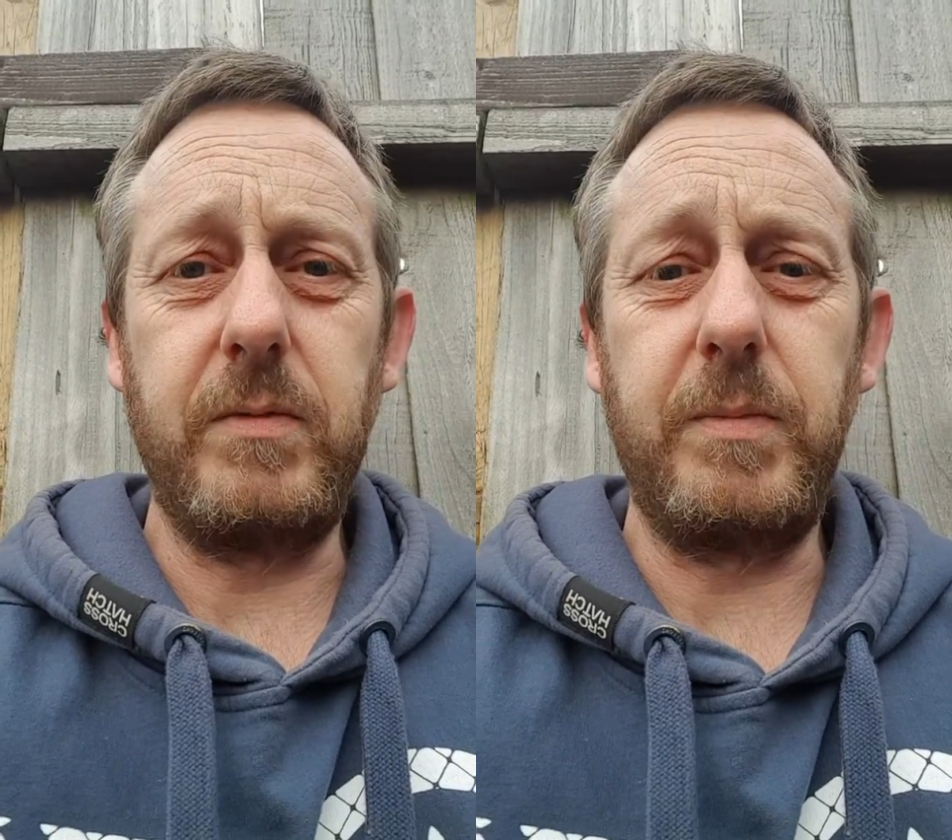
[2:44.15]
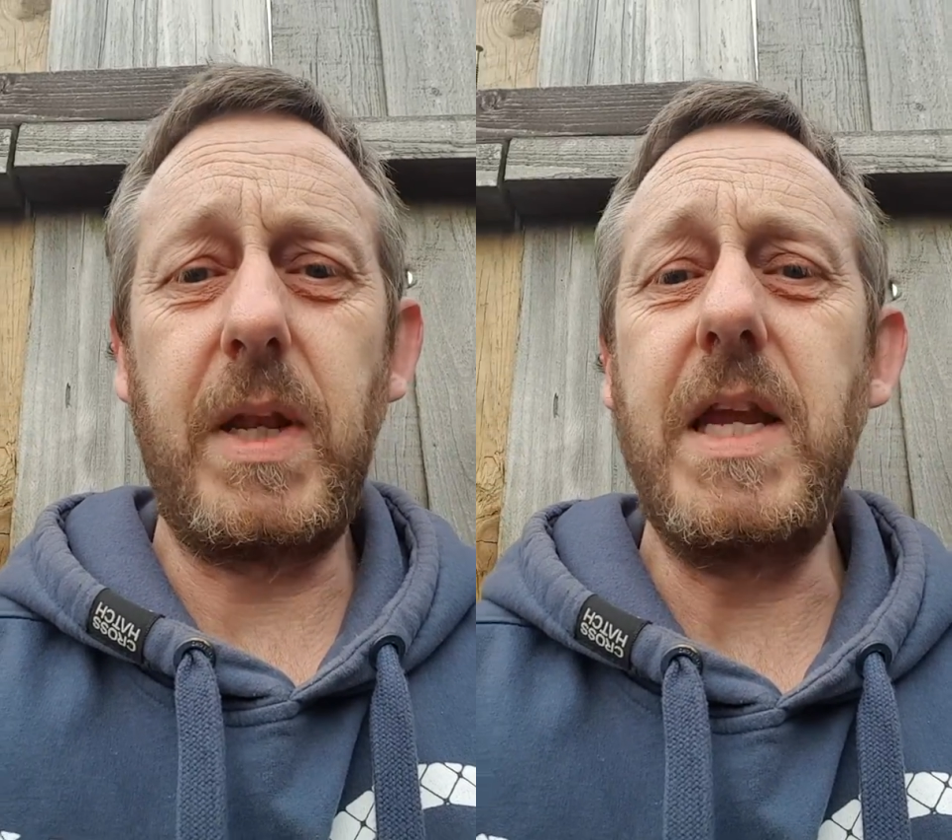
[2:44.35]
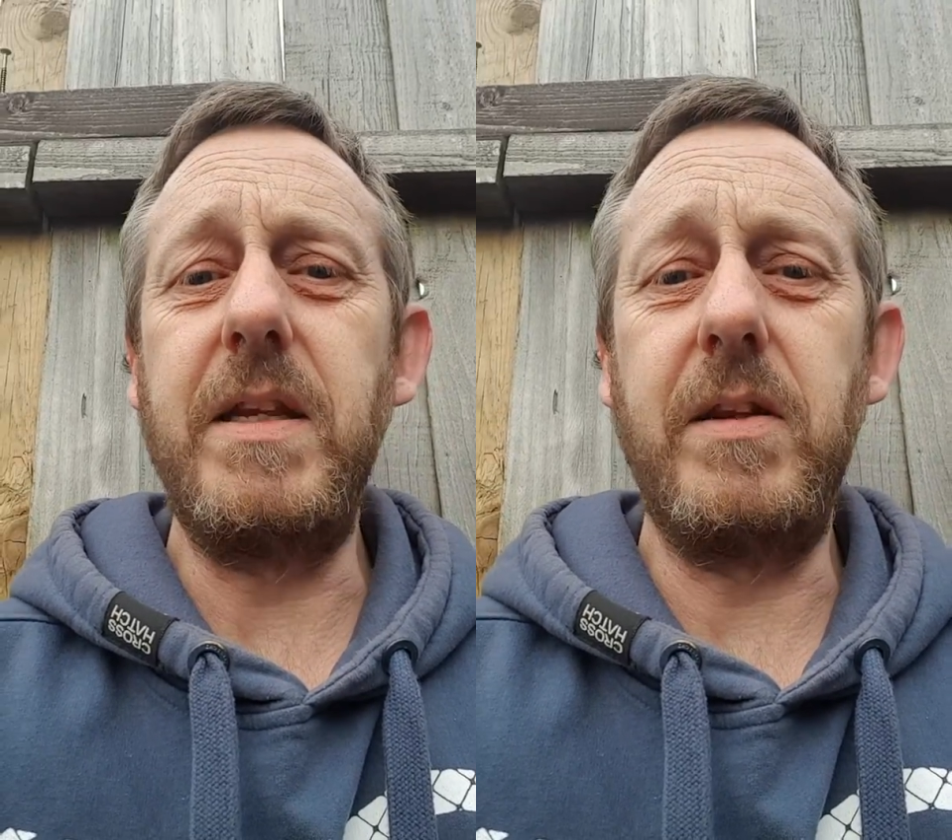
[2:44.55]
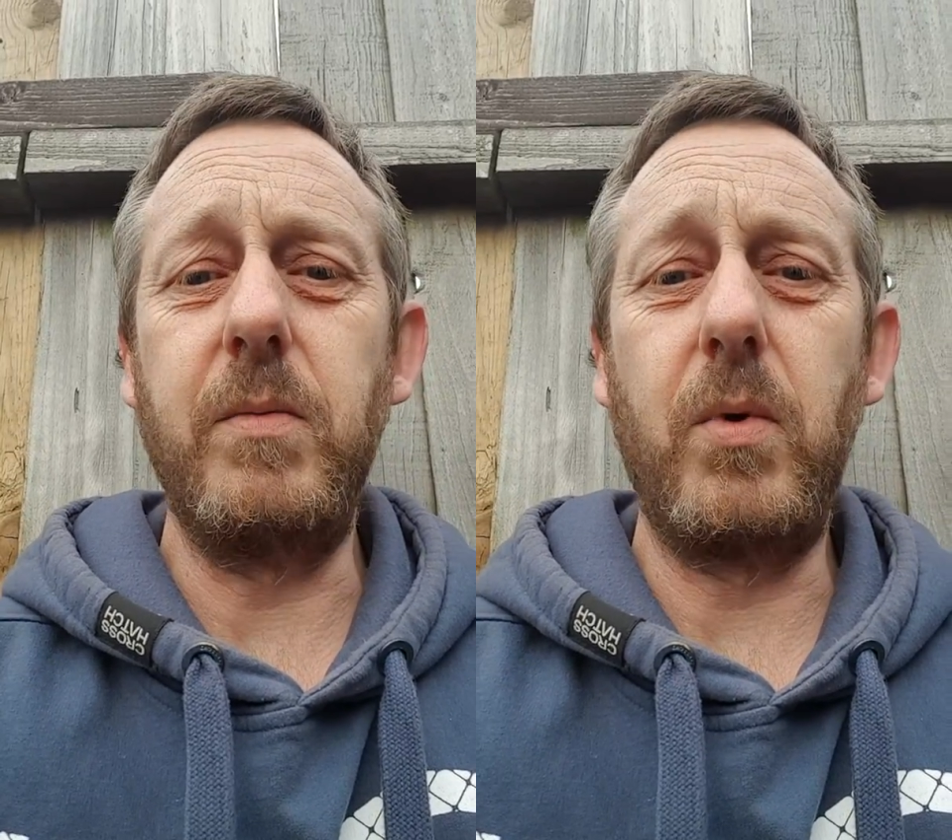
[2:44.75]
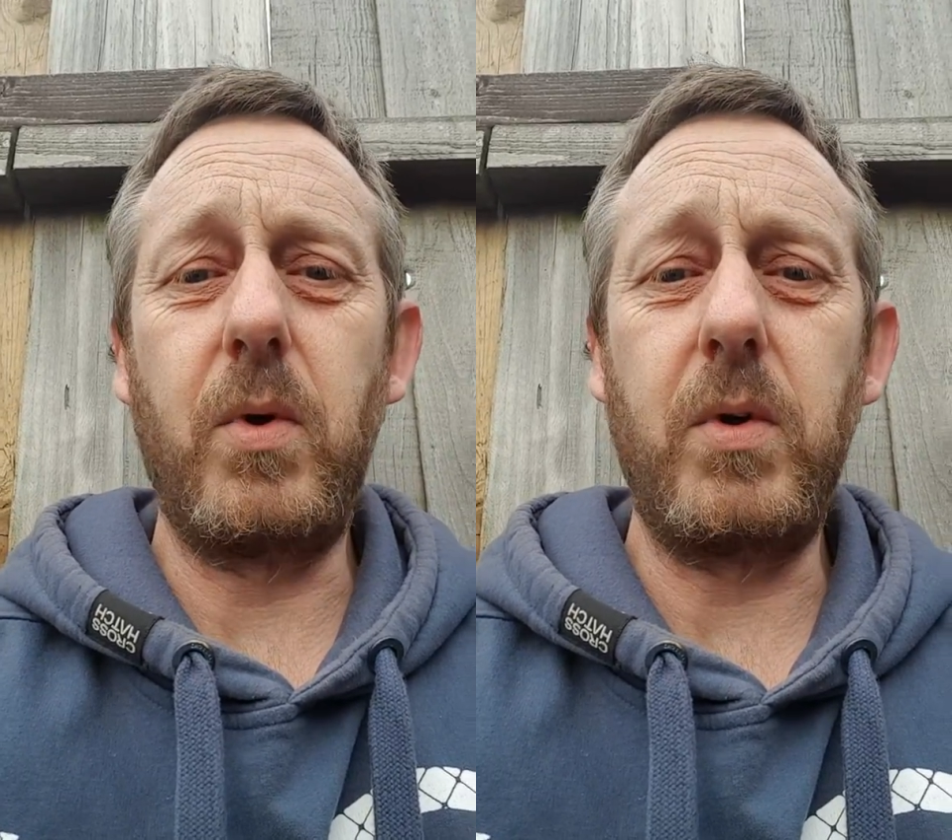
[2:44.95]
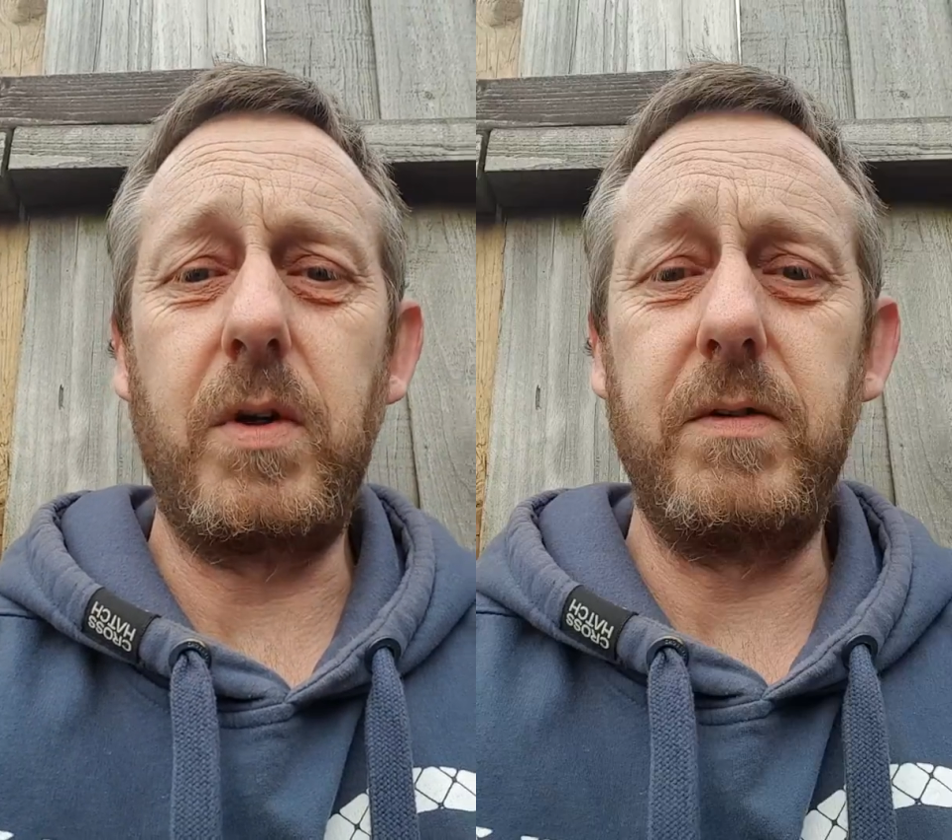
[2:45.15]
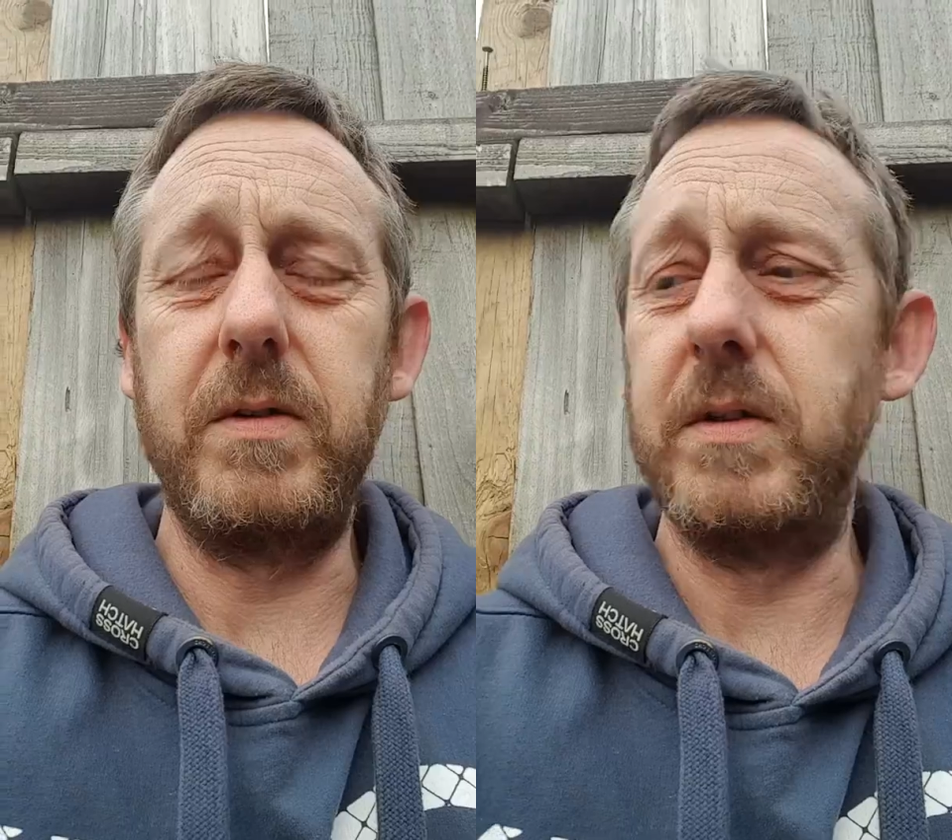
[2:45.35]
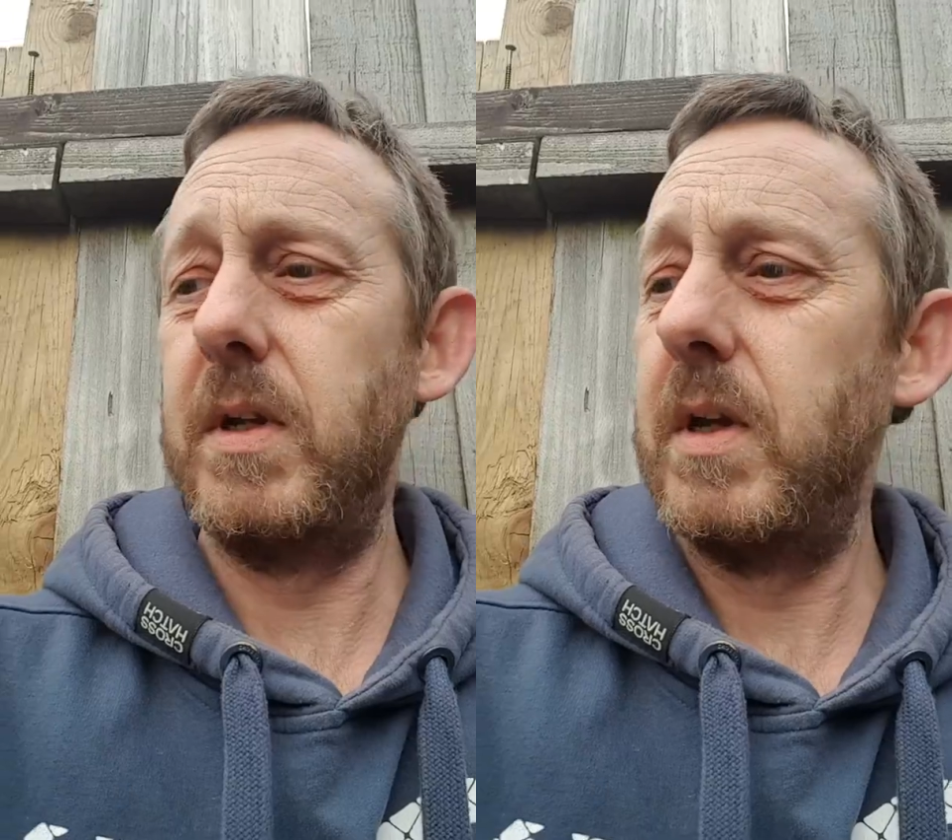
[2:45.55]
and playing in the water. And